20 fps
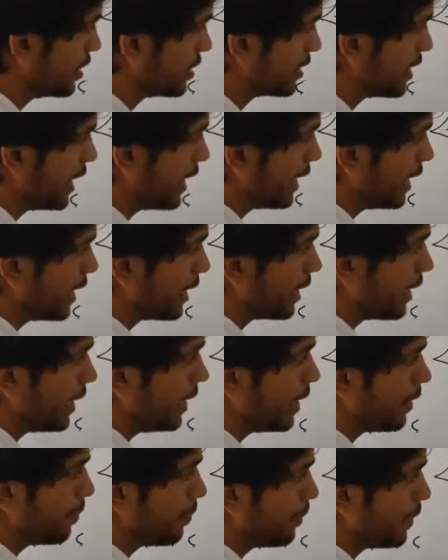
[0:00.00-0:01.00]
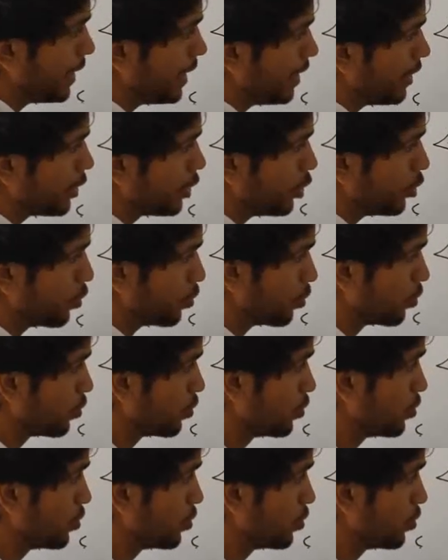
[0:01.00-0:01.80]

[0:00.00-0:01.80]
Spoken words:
Static int p q.